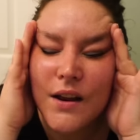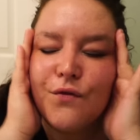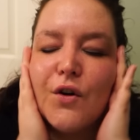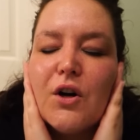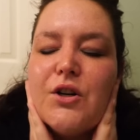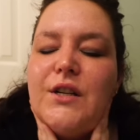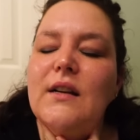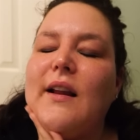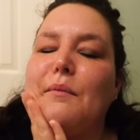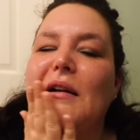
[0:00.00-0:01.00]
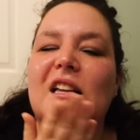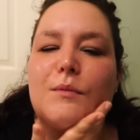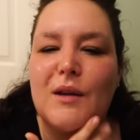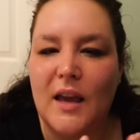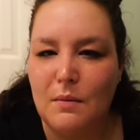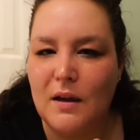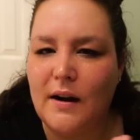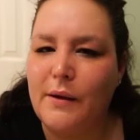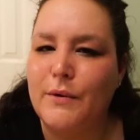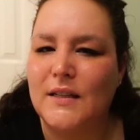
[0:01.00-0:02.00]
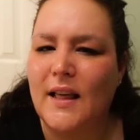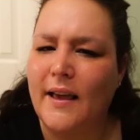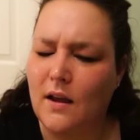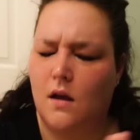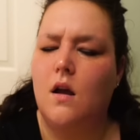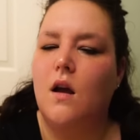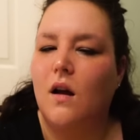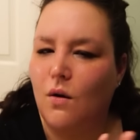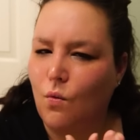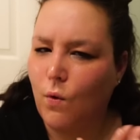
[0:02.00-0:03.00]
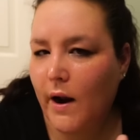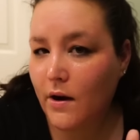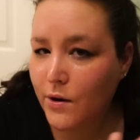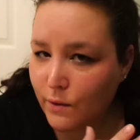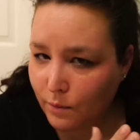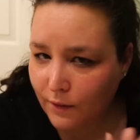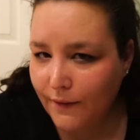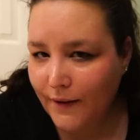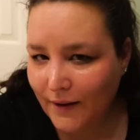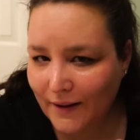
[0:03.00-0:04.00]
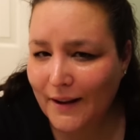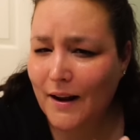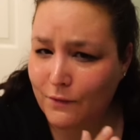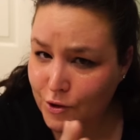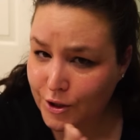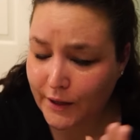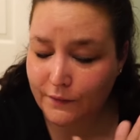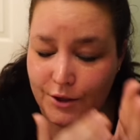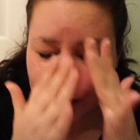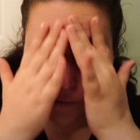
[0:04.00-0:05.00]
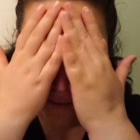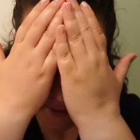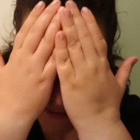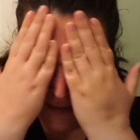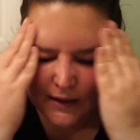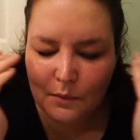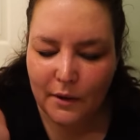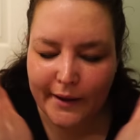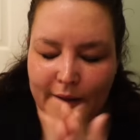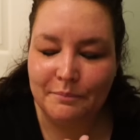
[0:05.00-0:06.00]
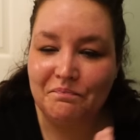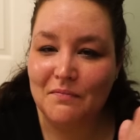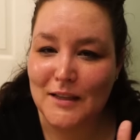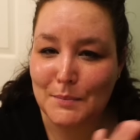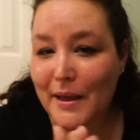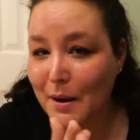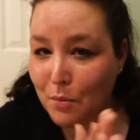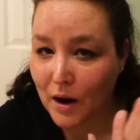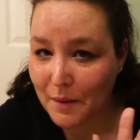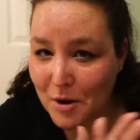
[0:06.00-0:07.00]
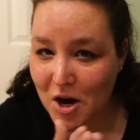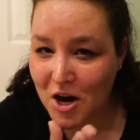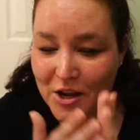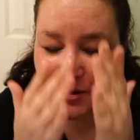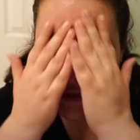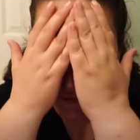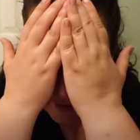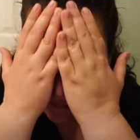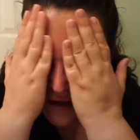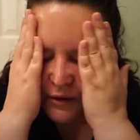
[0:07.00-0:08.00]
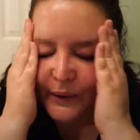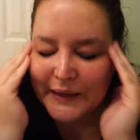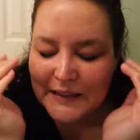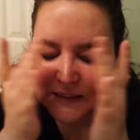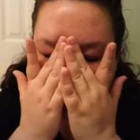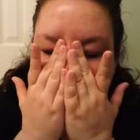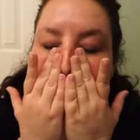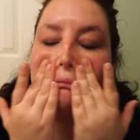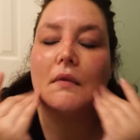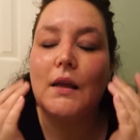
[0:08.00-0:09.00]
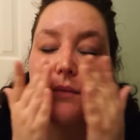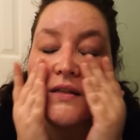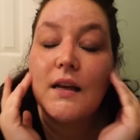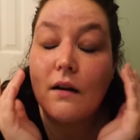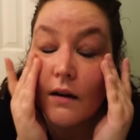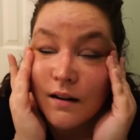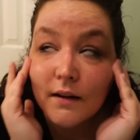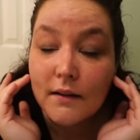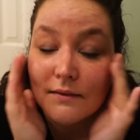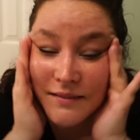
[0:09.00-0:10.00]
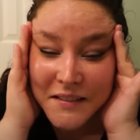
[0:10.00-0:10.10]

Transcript: at first. And like my husband came in and he was like, why are you applying aftershave to your face? And I'm like, it's makeup primer, YouTube made me do it. He was like, all right.